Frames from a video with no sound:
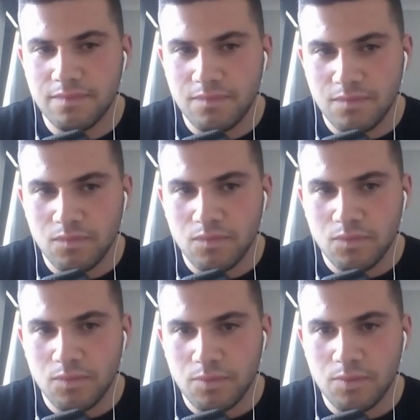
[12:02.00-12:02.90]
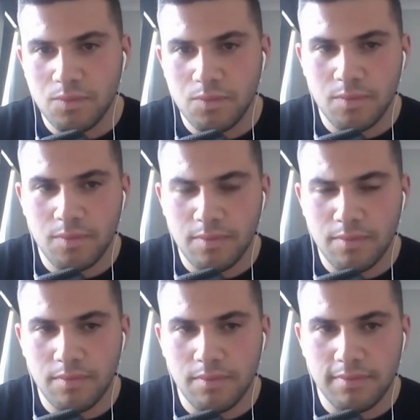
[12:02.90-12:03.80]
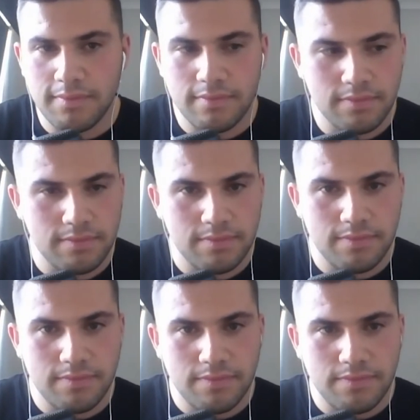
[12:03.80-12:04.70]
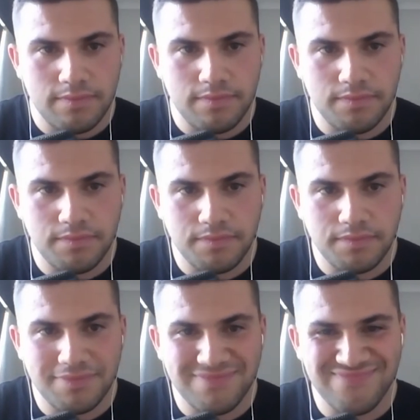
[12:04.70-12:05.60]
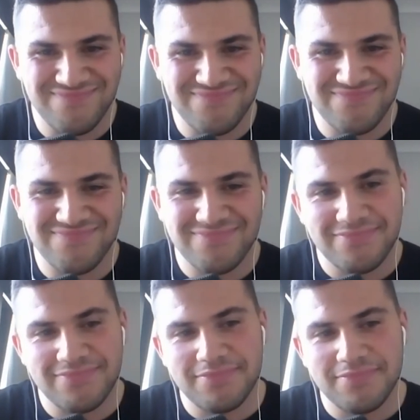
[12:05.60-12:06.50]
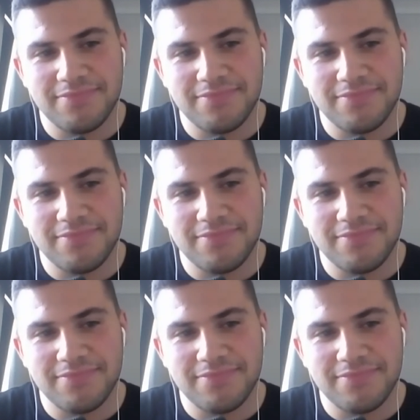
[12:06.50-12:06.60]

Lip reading: The person shown says nothing.